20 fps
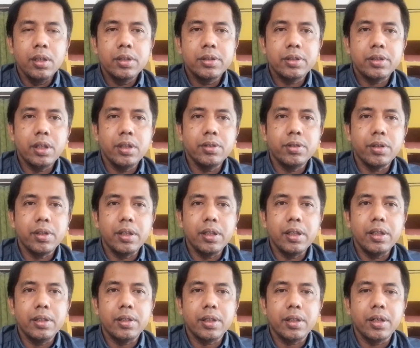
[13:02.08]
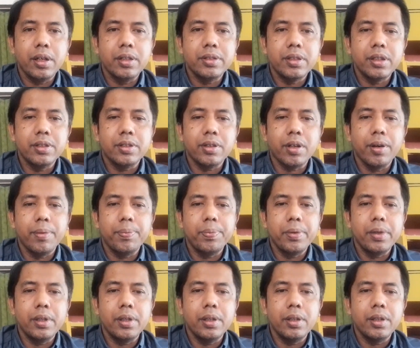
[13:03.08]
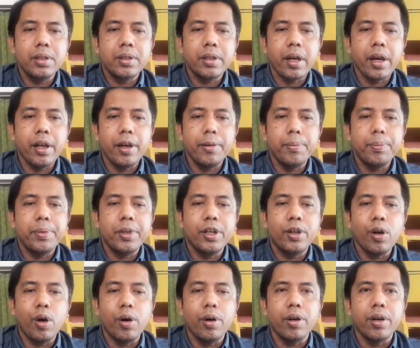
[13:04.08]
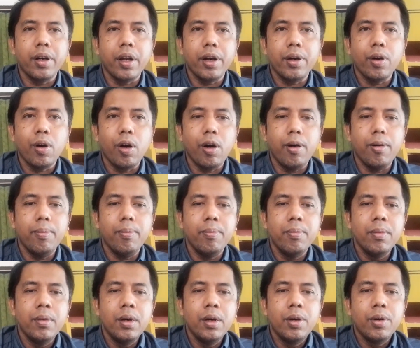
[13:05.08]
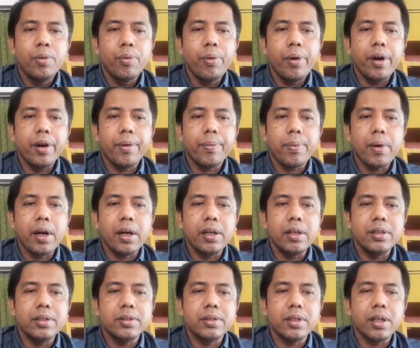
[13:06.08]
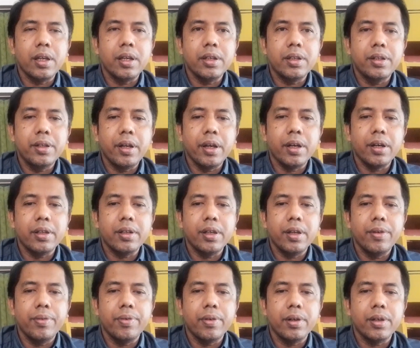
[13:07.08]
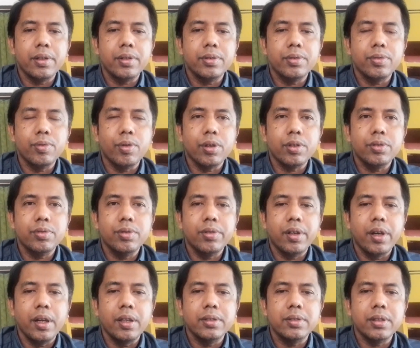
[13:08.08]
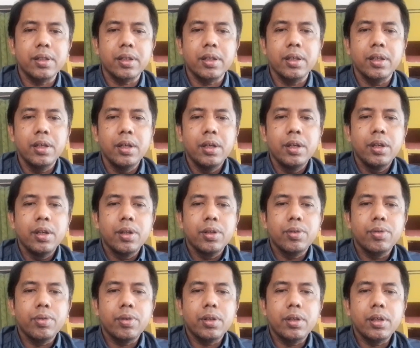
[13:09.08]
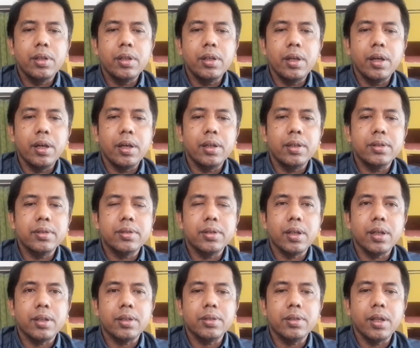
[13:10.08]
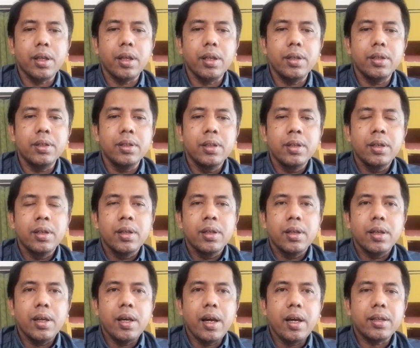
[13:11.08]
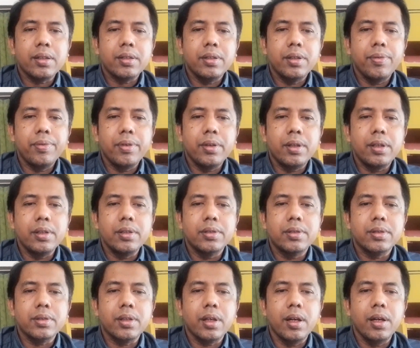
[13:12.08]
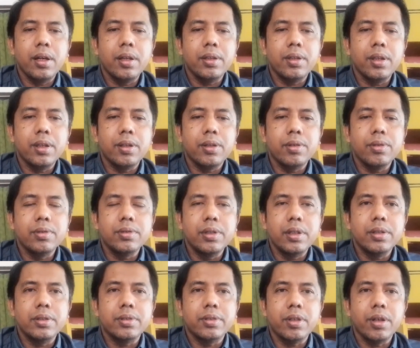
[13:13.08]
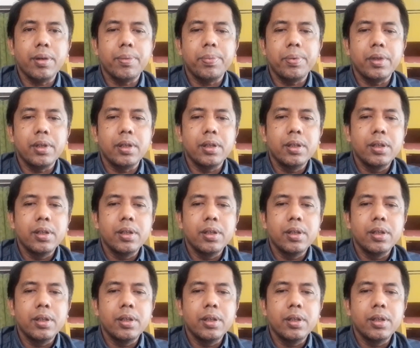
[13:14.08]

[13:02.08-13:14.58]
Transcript: sensory integration therapy can be done at home where parents and caregivers work together to create certain activities related to this therapy.